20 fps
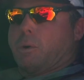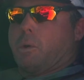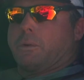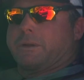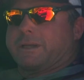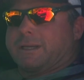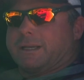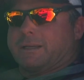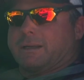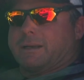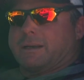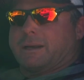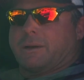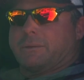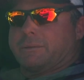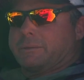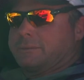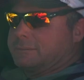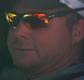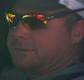pulling it in and
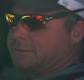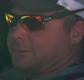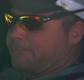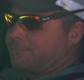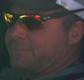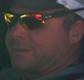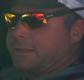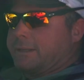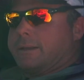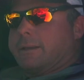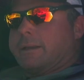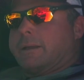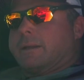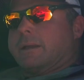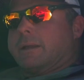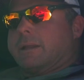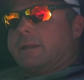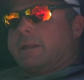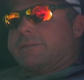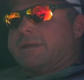out. So
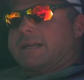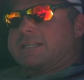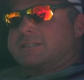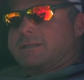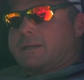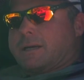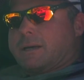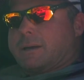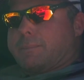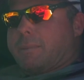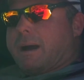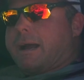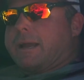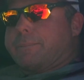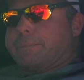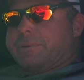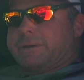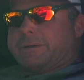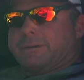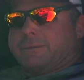that's my
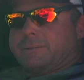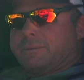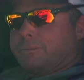opinion.